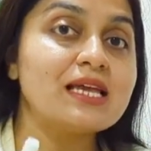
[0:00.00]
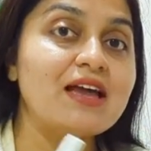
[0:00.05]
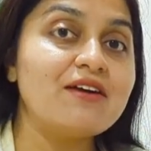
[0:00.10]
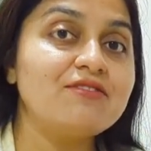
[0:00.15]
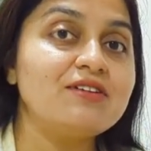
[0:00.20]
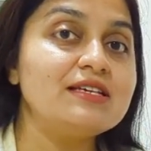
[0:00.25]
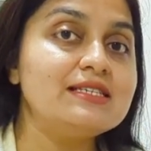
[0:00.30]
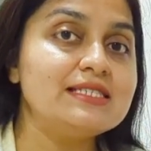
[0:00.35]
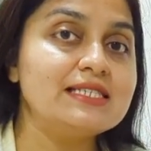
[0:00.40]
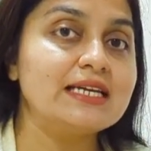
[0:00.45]

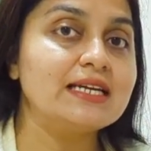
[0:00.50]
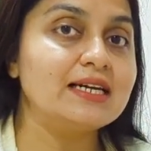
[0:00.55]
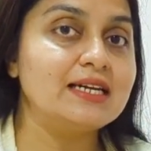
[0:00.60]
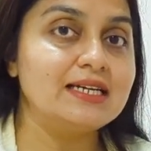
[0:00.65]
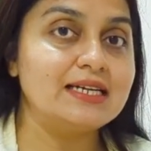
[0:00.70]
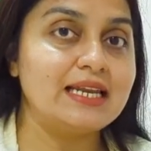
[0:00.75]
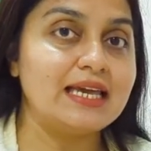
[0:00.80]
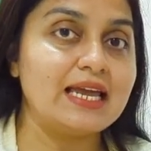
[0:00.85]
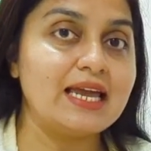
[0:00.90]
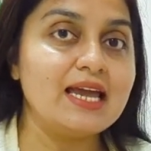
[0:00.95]
every
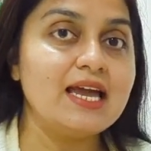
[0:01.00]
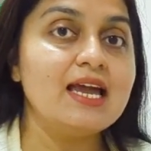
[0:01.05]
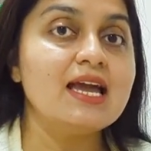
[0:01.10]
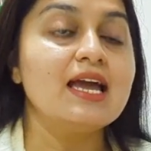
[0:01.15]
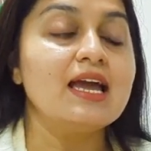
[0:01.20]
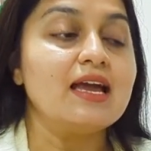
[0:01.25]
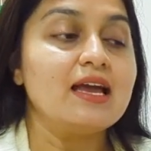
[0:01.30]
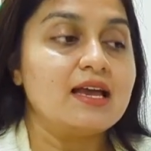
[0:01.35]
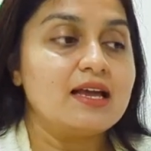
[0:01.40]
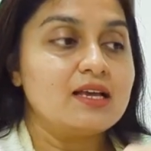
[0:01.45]
single day
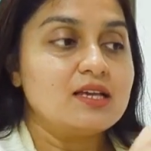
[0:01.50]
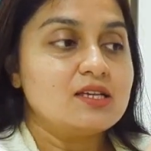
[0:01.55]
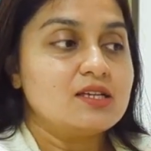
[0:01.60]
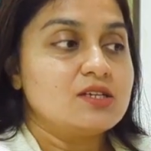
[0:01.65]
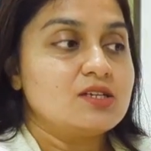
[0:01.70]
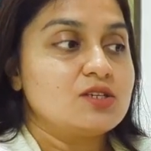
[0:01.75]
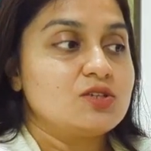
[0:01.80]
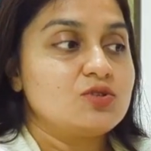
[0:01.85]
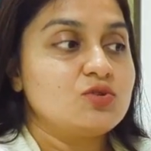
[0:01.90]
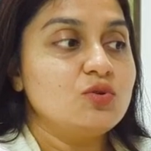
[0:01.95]

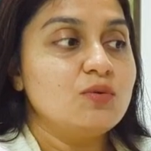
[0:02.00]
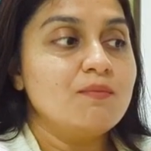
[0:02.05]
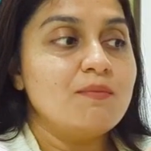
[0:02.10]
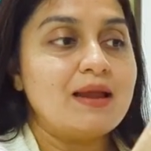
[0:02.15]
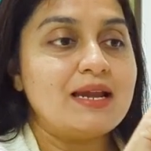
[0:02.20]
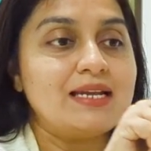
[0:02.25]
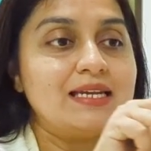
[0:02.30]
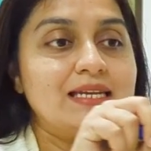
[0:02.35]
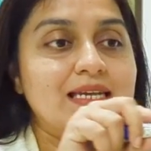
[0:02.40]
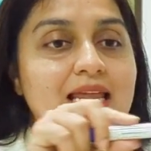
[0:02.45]
to
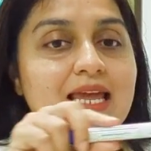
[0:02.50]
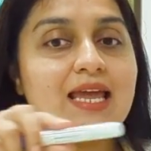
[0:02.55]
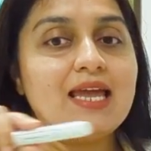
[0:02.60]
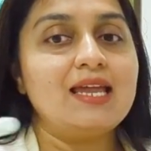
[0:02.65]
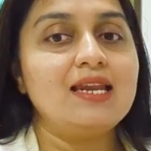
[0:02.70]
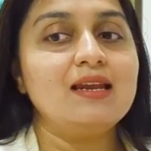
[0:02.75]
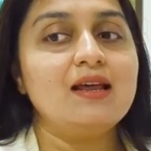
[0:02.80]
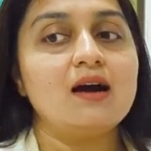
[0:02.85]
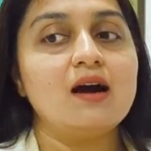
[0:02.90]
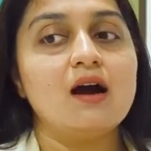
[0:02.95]

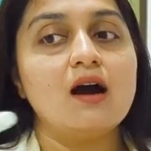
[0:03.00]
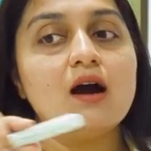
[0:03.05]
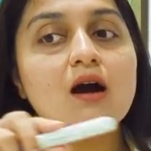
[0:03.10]
maintain